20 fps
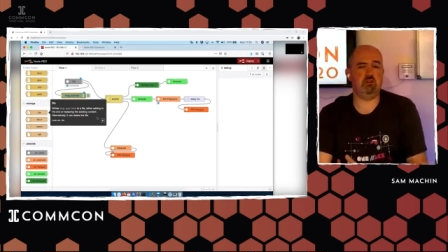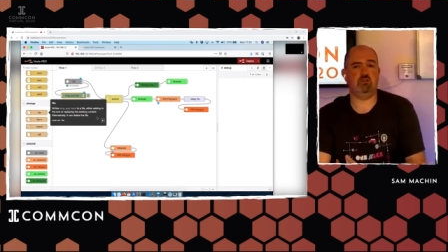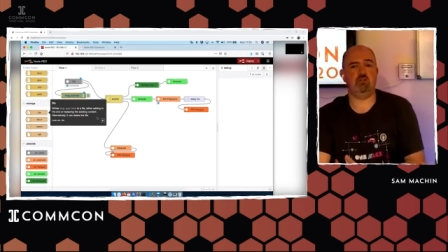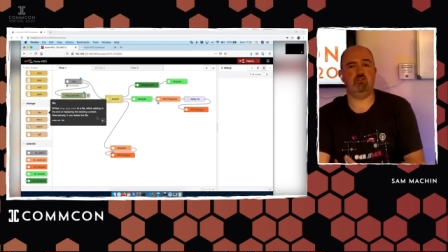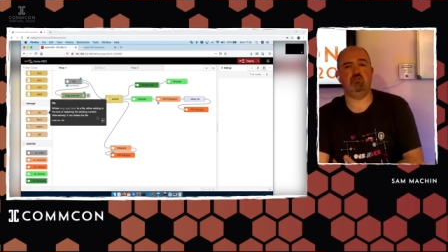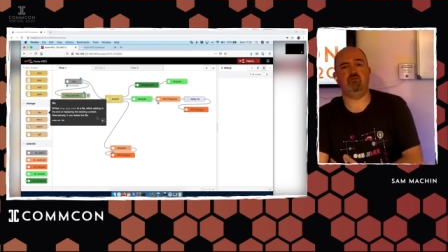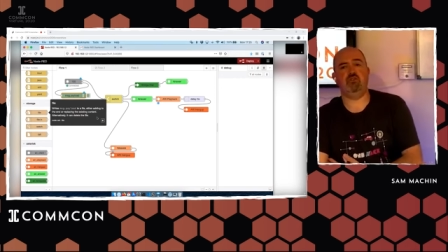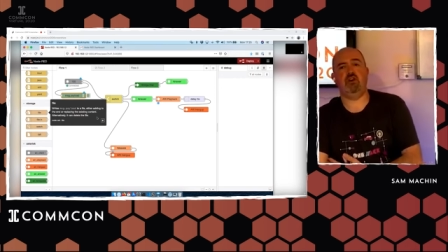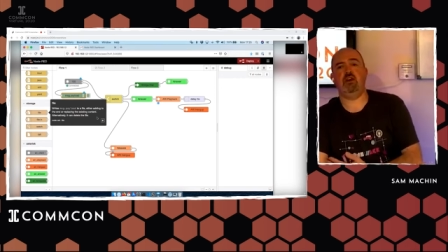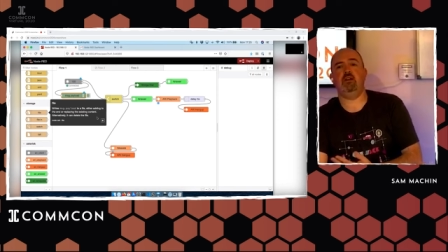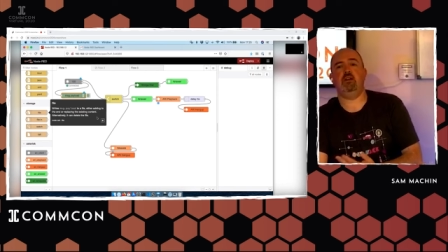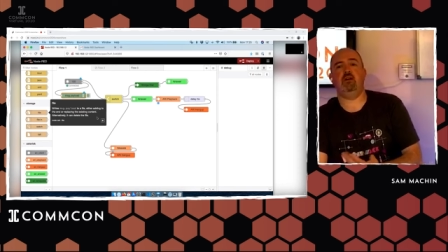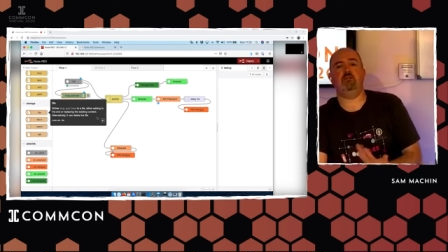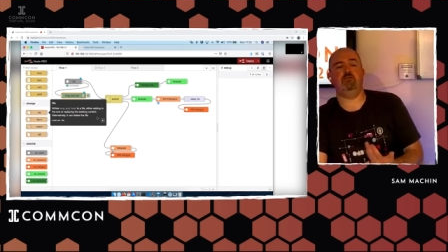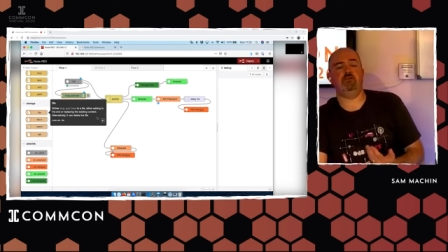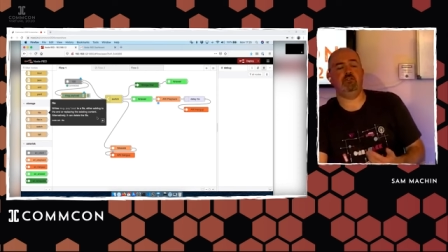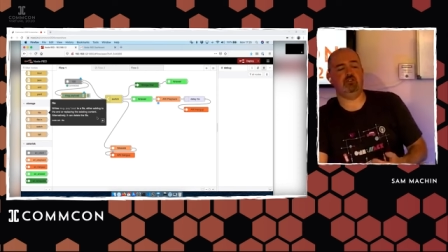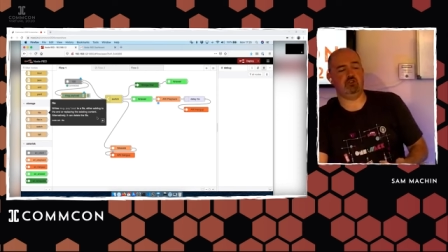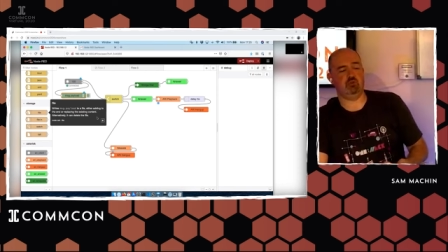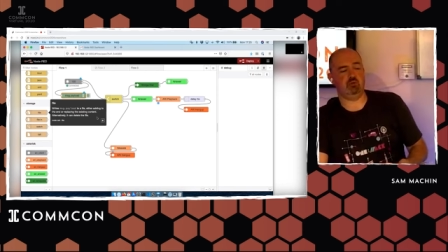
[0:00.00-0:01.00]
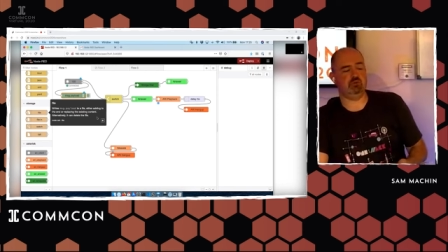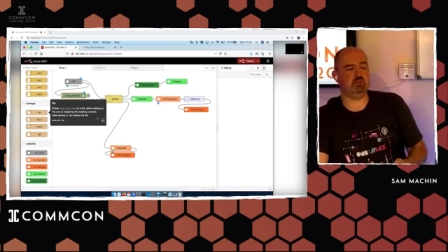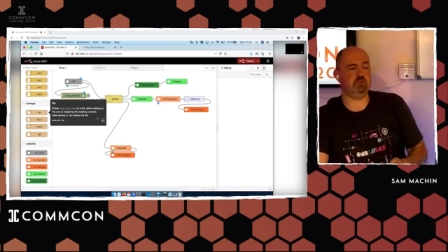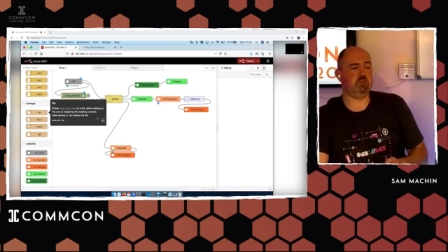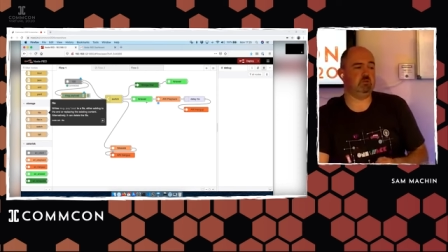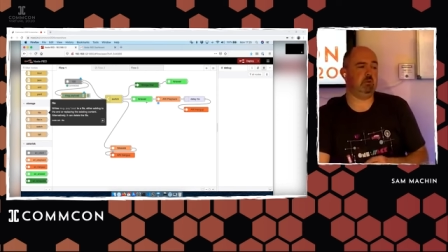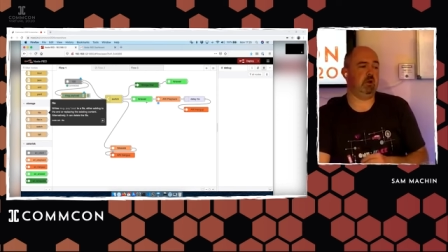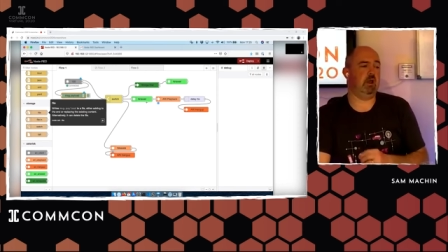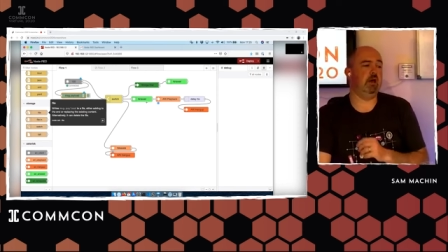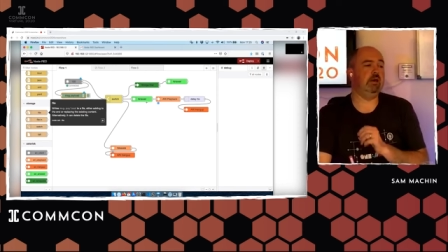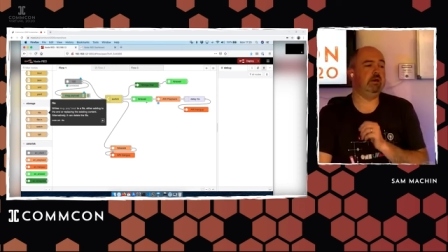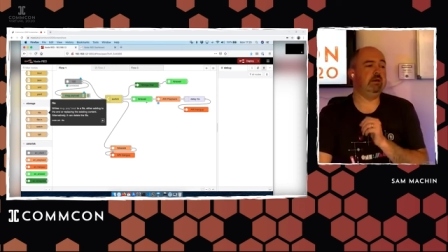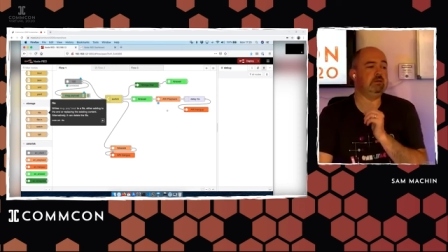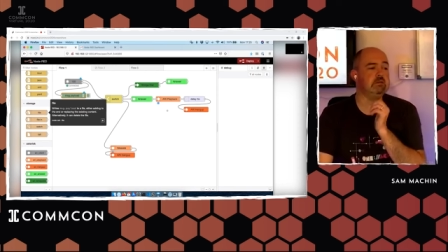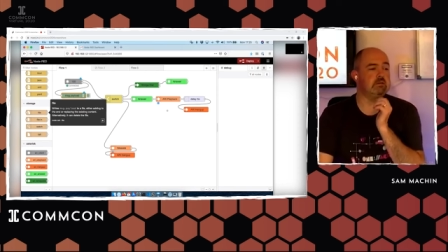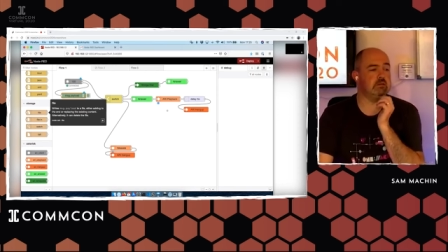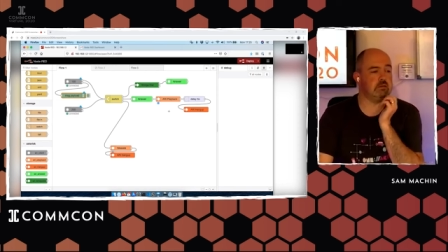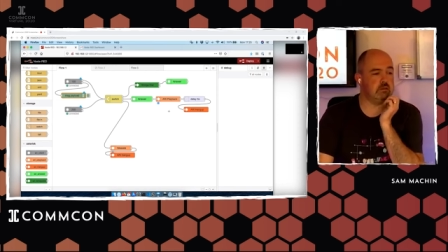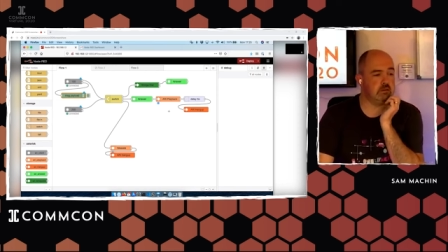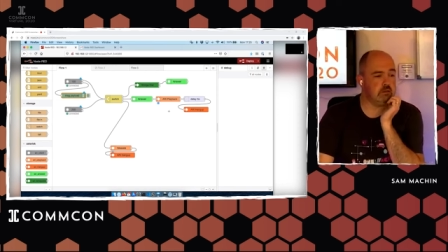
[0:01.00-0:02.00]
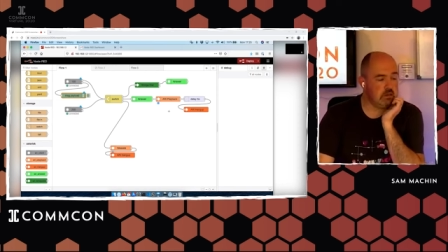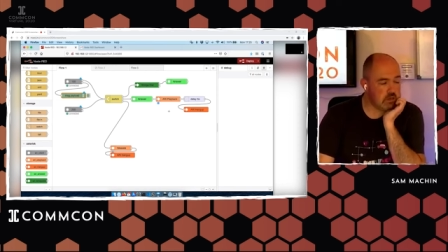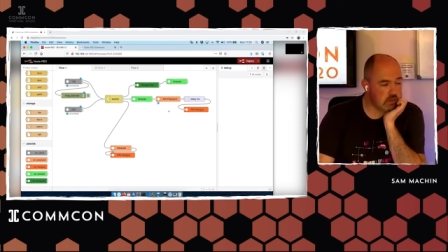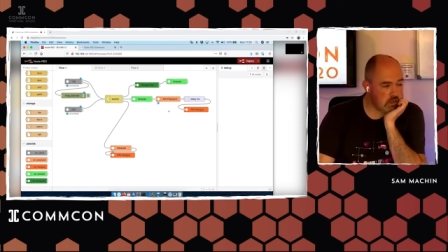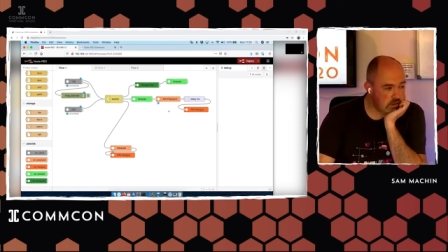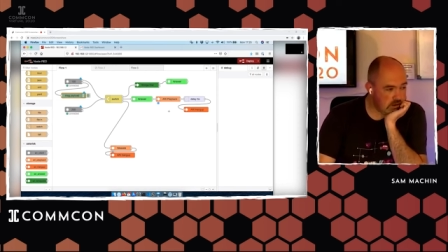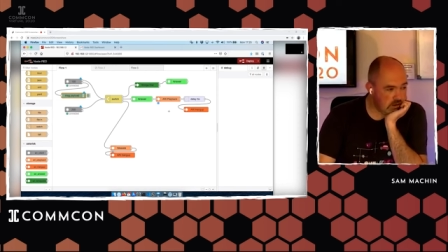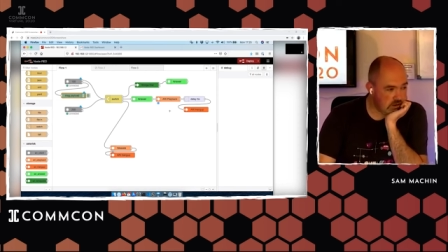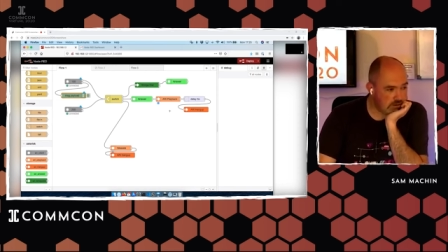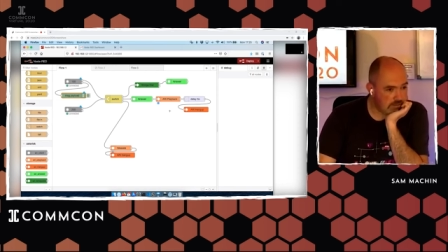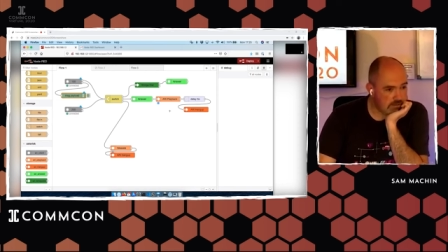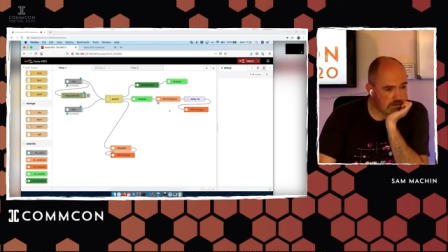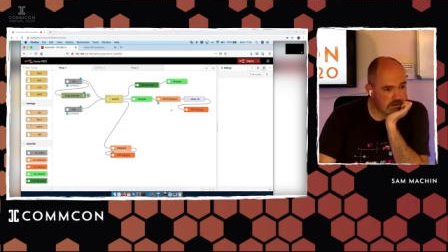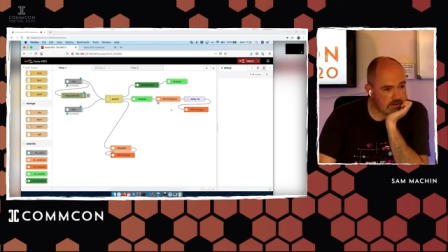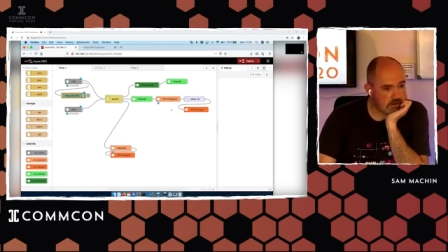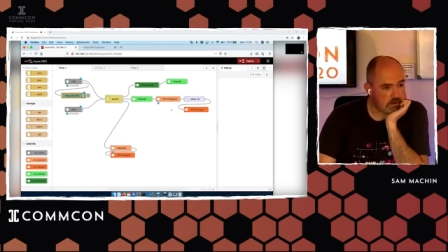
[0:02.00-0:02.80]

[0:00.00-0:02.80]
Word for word: so you can create like visual displays and